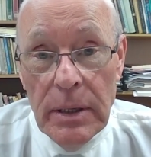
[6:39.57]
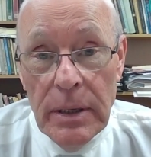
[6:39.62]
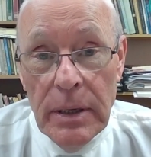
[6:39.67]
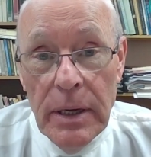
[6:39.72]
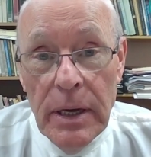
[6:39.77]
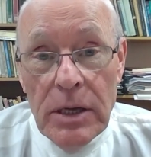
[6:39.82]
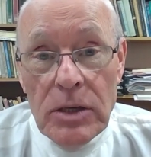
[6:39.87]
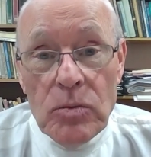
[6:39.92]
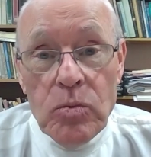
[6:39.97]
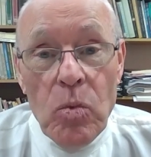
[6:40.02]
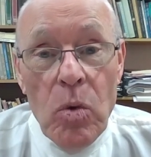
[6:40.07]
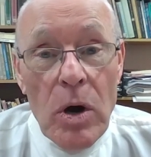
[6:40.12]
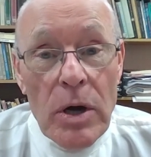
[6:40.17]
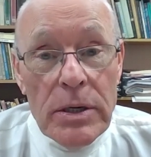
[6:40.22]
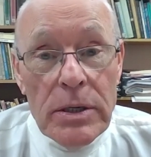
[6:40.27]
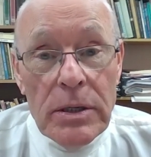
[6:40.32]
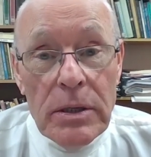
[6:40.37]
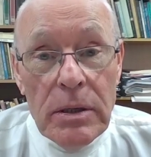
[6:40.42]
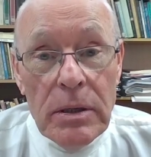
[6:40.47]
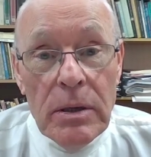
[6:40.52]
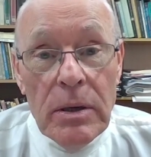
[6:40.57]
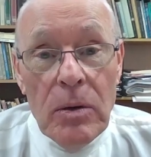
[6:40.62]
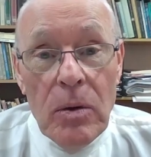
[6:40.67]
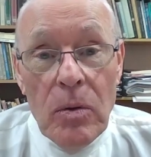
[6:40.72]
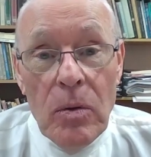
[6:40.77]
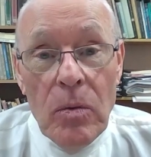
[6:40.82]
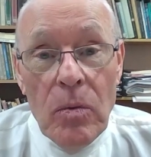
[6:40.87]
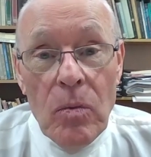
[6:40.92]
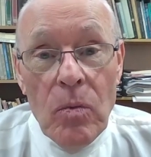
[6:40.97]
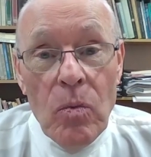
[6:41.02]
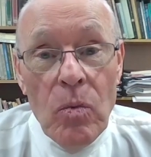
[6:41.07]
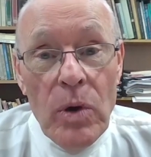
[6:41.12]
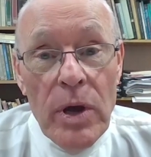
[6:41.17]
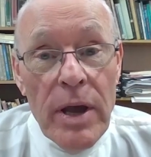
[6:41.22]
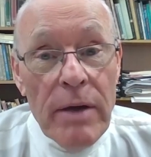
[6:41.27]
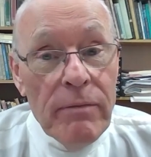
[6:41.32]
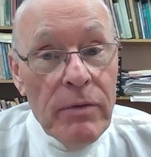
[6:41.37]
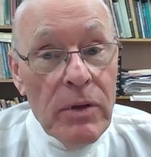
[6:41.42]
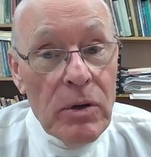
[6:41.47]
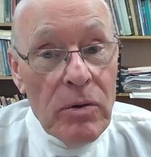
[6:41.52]
It's what we
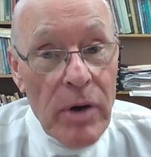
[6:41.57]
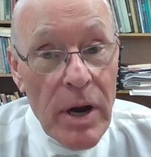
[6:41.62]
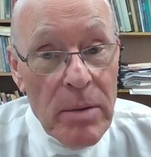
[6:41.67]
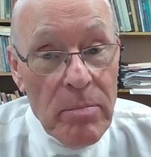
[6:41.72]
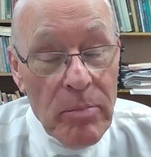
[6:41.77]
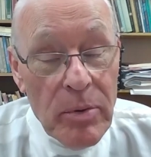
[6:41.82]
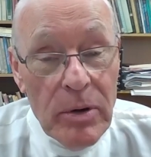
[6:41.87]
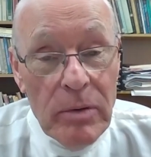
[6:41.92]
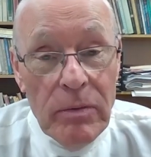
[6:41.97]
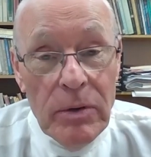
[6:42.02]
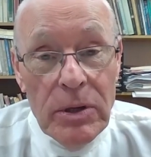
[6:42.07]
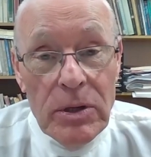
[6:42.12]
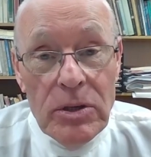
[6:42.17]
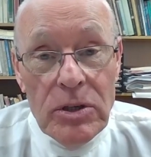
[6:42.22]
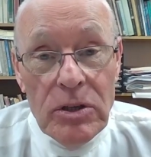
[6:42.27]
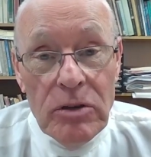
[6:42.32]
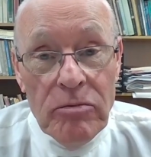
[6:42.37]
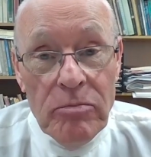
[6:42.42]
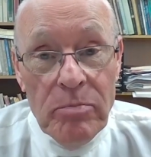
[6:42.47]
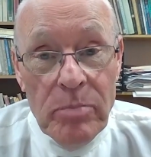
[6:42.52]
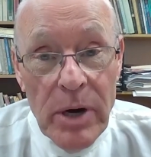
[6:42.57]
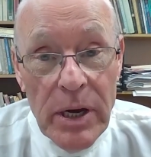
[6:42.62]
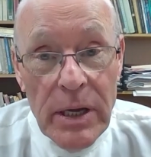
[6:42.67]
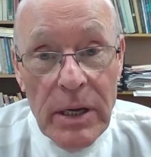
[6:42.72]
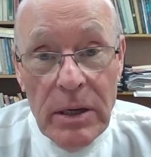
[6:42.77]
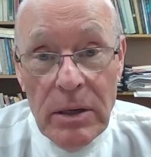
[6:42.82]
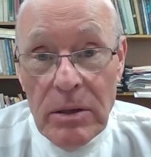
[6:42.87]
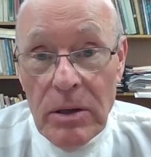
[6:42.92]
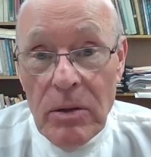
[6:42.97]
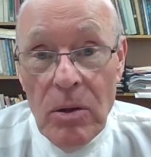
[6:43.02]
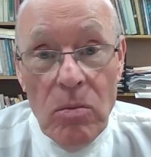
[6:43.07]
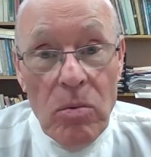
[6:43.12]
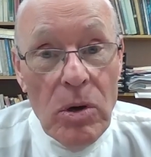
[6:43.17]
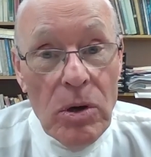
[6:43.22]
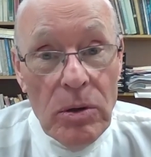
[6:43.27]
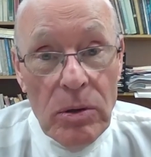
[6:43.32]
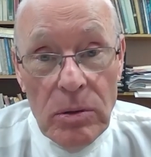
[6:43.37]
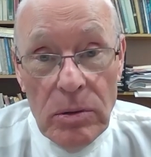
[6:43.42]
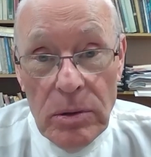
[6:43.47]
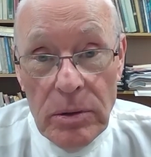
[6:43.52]
have the great privilege of bringing to the world.
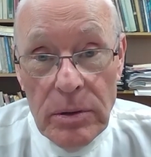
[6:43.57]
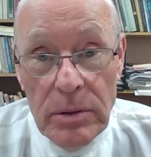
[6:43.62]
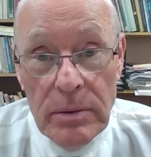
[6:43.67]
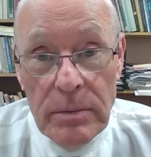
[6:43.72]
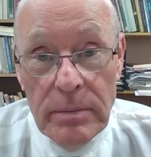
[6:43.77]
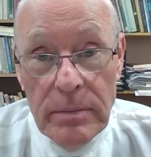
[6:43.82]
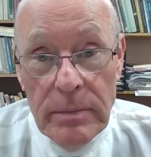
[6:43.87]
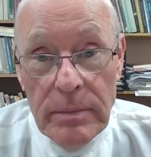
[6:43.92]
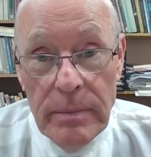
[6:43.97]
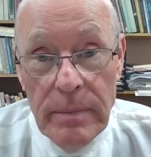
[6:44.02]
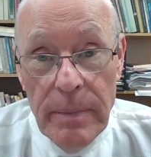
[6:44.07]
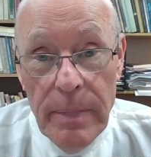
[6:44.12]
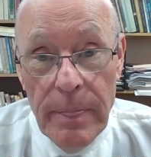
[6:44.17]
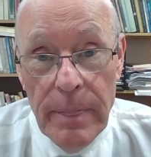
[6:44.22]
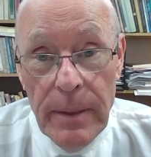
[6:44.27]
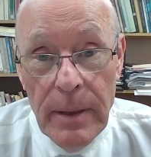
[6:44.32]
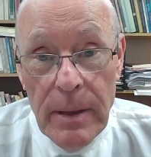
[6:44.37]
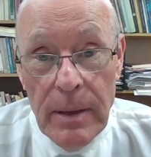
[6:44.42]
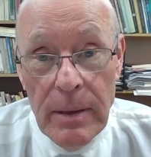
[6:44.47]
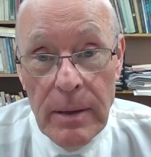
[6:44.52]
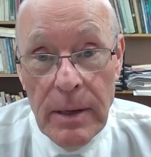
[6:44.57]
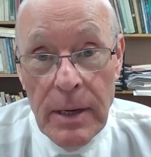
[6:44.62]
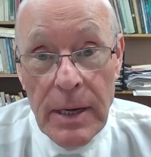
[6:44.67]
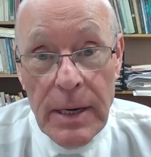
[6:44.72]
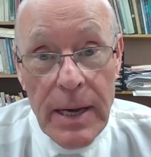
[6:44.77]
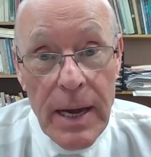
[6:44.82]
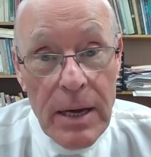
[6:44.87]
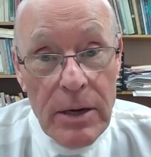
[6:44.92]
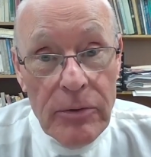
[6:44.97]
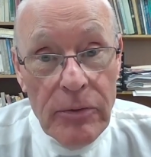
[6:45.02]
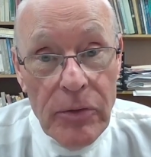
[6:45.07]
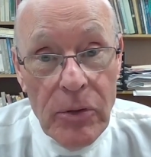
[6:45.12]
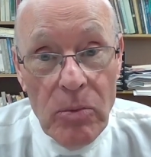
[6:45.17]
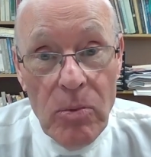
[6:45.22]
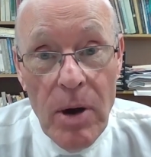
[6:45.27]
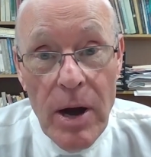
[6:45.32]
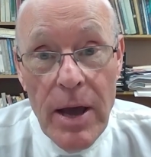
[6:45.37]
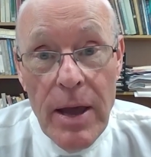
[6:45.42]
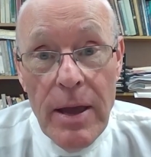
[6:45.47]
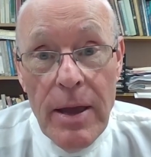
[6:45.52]
Get out of the
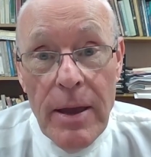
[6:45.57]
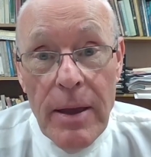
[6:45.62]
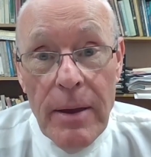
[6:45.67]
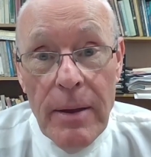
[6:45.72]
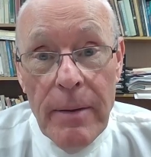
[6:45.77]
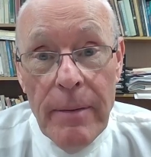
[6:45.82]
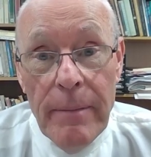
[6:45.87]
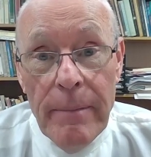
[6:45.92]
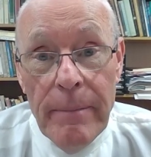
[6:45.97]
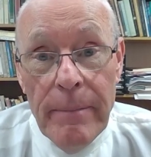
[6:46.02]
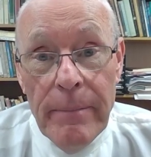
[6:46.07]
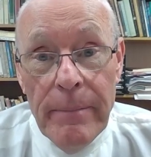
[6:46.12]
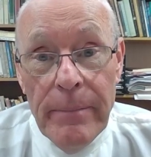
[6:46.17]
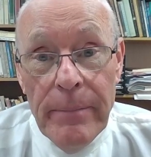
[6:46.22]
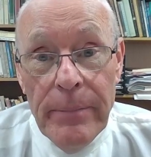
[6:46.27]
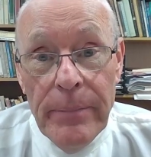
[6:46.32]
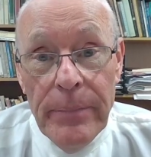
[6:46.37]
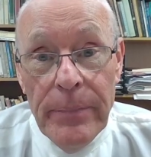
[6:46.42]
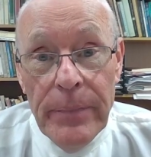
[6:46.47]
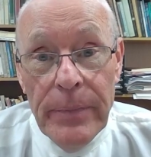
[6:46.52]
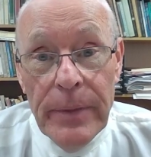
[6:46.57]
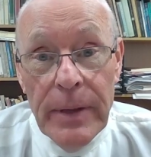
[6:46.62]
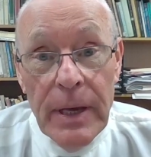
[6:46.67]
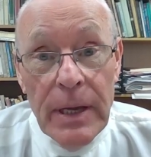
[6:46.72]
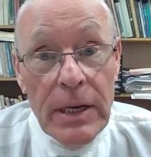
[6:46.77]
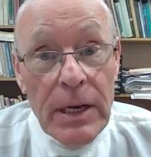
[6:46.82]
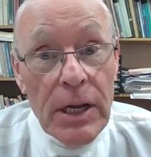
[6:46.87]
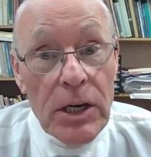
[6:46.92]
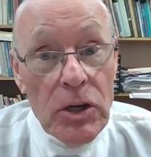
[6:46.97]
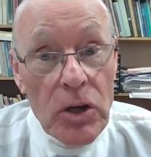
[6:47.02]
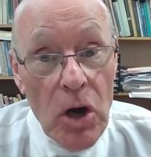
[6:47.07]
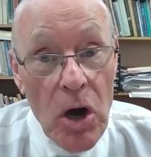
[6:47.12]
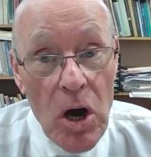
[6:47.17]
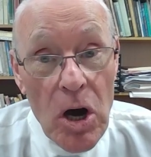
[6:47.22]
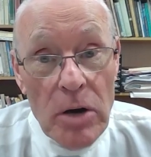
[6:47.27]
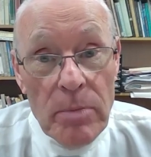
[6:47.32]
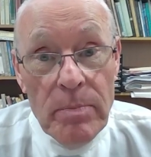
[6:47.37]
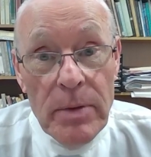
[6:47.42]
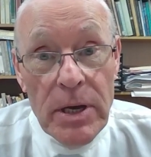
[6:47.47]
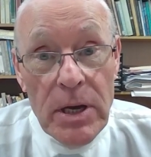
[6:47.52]
way and let
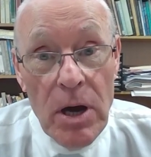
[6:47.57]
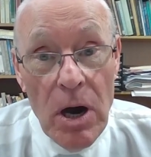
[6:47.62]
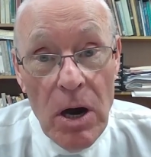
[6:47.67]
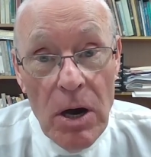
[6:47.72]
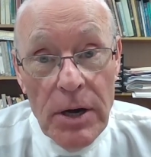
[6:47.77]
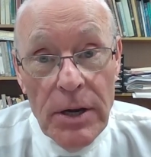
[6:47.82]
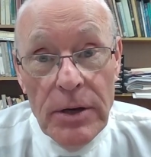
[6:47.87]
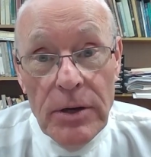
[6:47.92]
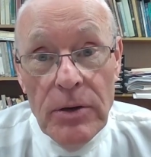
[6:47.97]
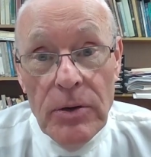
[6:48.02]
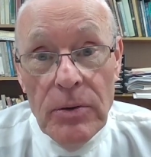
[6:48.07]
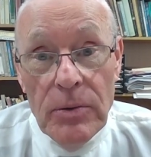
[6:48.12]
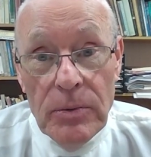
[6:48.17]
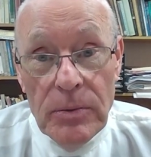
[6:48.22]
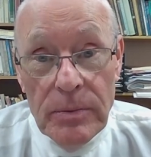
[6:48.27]
God be God in you.